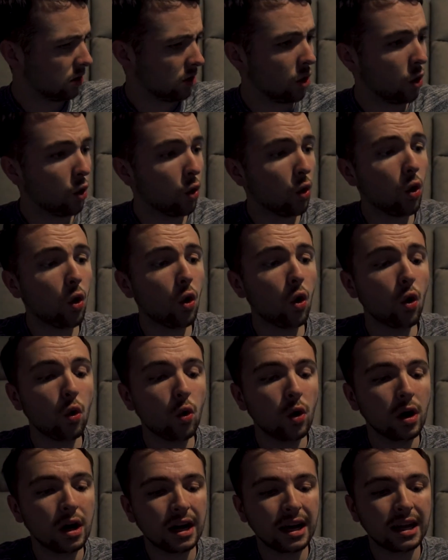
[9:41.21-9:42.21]

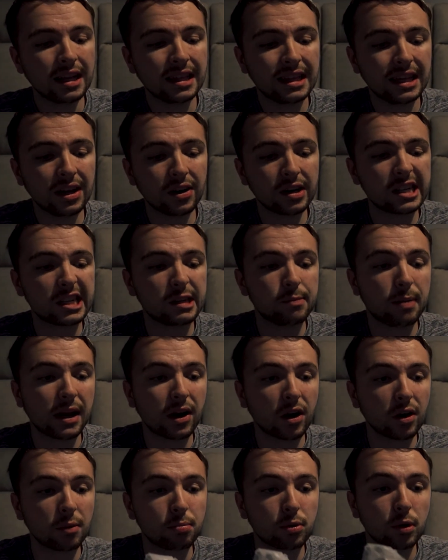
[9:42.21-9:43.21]
Oh, they're
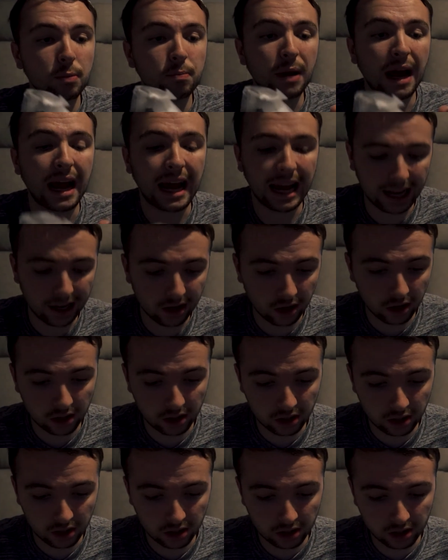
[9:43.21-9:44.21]
spare
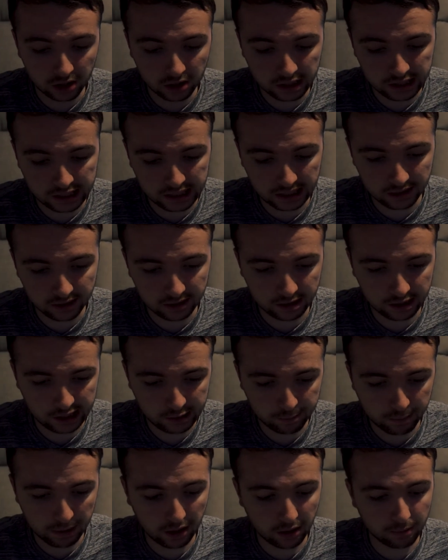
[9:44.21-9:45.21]
propellers and
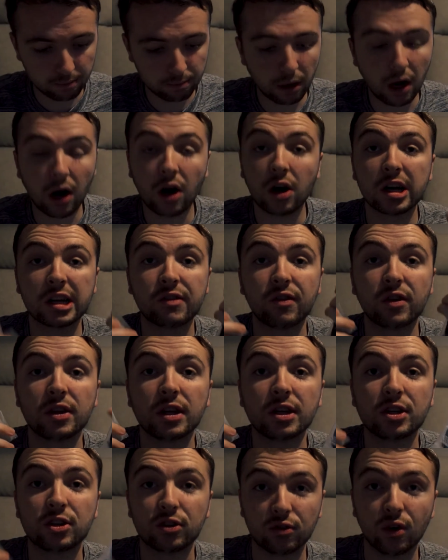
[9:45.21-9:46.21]
spare parts for
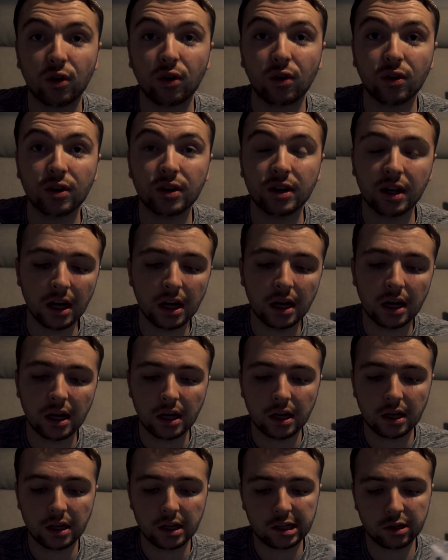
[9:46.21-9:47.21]
the drone.
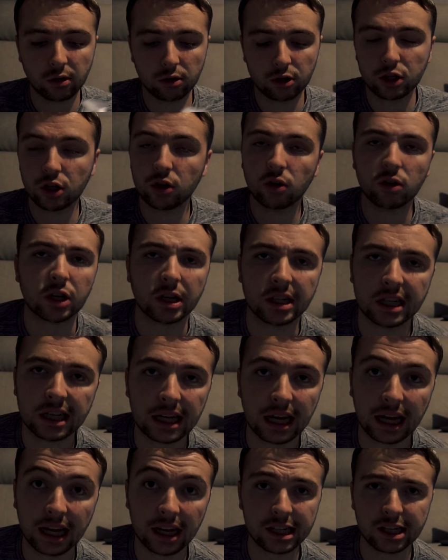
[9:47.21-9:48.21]
So, you know, just in
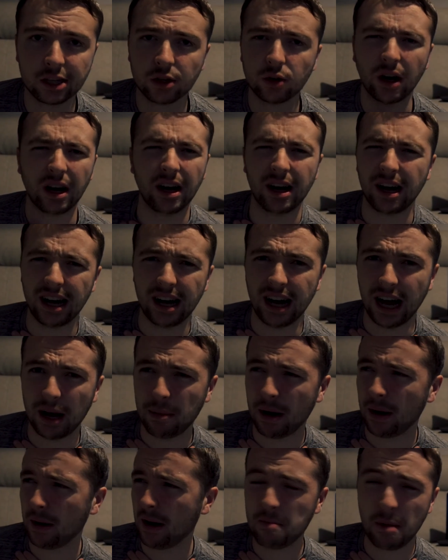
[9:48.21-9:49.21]
case, you know,
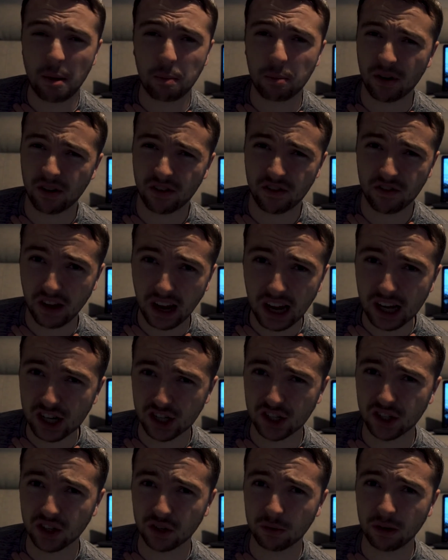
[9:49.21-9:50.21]
I'm a
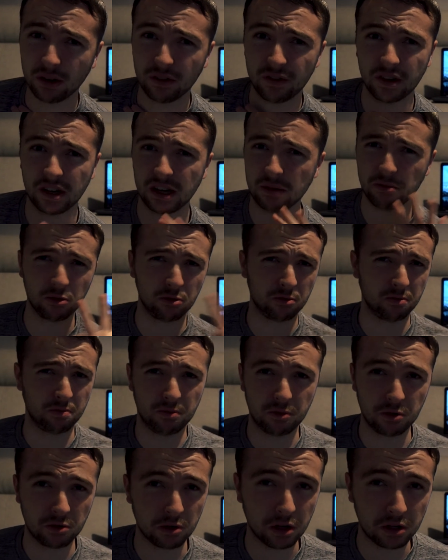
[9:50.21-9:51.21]
professional with it, I'm
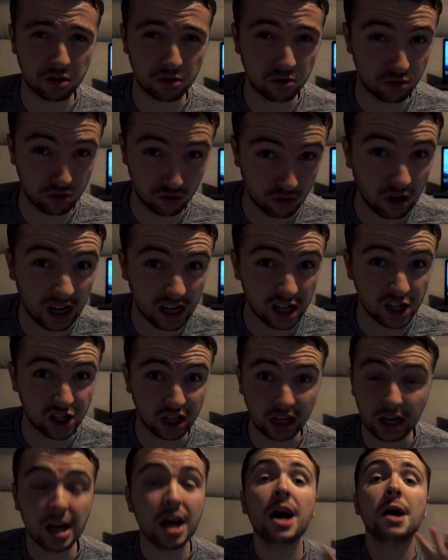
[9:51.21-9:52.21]
gonna crash
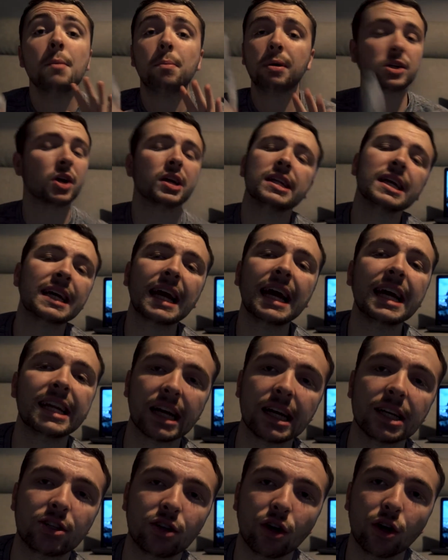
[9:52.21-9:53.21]
it. But just in case
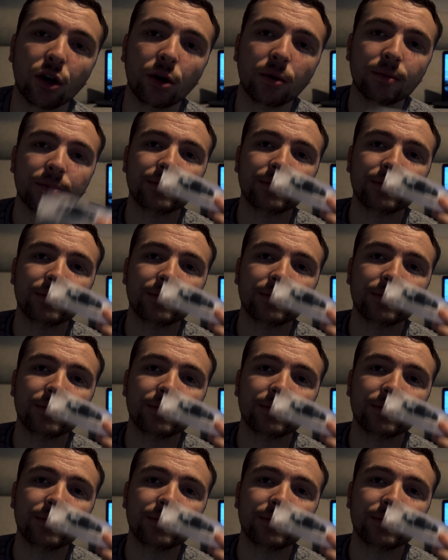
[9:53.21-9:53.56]
I do,